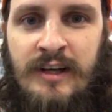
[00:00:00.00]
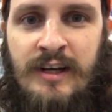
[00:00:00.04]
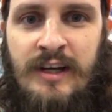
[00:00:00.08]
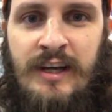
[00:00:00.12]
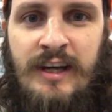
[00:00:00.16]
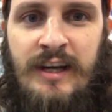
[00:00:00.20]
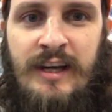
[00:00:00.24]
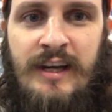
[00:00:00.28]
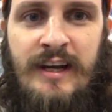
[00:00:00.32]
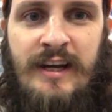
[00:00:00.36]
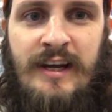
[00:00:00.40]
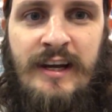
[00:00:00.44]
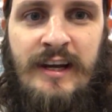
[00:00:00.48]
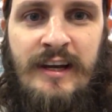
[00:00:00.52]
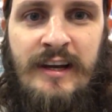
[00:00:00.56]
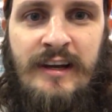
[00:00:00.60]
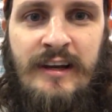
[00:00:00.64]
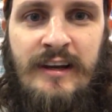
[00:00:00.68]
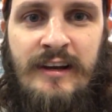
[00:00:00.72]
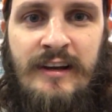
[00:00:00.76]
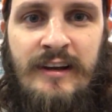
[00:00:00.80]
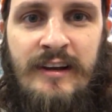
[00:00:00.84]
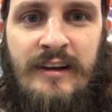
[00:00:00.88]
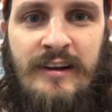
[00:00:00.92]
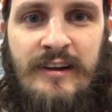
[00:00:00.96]
and
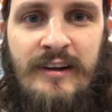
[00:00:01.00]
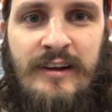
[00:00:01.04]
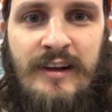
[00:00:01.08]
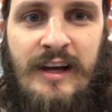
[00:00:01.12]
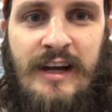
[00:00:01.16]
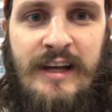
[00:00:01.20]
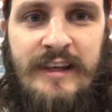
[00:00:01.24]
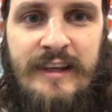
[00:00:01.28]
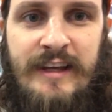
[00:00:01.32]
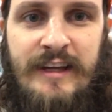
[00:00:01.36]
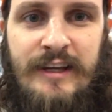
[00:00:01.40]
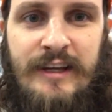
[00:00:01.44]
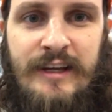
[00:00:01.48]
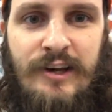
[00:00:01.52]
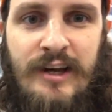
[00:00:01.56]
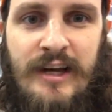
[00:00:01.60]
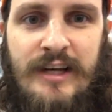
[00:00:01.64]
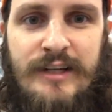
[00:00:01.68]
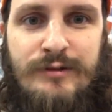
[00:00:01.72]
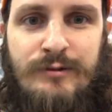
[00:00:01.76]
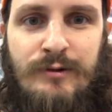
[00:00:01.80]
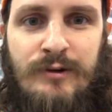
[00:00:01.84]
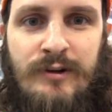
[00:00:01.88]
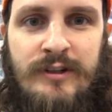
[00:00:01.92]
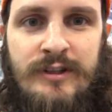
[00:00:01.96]
uh, I think you
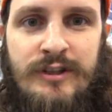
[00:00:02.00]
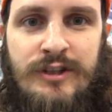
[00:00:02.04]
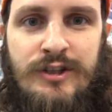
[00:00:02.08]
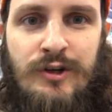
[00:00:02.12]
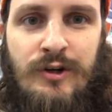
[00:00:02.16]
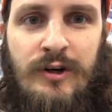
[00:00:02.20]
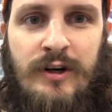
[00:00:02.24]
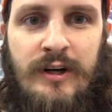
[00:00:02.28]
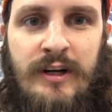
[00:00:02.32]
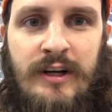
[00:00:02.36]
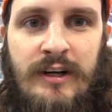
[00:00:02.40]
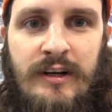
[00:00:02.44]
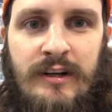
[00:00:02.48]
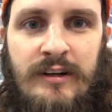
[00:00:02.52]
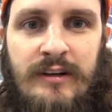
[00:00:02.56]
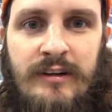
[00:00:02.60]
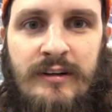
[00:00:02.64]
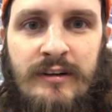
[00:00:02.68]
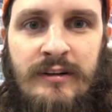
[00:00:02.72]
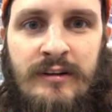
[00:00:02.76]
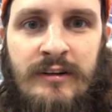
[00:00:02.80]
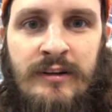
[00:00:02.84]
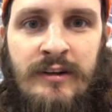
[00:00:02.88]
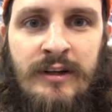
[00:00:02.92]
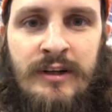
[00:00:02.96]
guys will enjoy it.
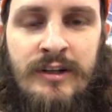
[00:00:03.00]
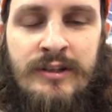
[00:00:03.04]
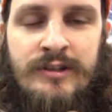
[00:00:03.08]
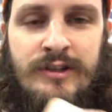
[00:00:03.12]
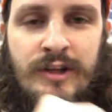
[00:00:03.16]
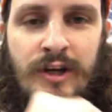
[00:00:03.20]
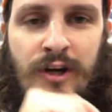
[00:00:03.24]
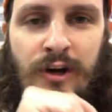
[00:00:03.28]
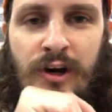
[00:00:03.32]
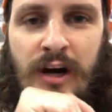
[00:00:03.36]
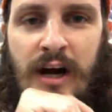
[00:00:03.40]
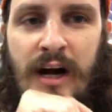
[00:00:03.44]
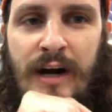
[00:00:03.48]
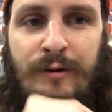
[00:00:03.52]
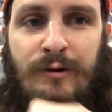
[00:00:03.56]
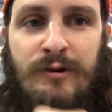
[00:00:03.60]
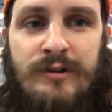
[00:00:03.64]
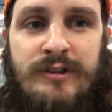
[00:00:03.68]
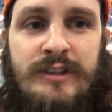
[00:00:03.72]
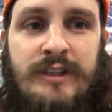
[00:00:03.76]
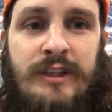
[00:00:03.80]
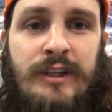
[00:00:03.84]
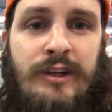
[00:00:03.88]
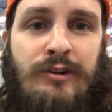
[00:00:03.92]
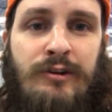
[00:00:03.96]
So I will
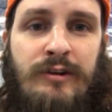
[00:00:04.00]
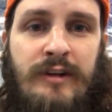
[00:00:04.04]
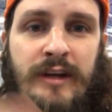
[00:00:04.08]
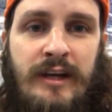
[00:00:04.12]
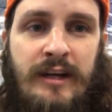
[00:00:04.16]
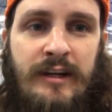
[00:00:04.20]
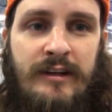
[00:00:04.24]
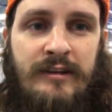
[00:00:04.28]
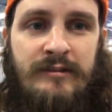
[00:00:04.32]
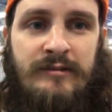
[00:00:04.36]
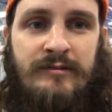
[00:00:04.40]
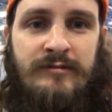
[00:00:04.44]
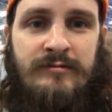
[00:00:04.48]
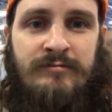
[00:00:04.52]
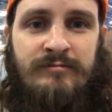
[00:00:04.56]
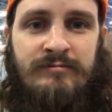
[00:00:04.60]
see you then.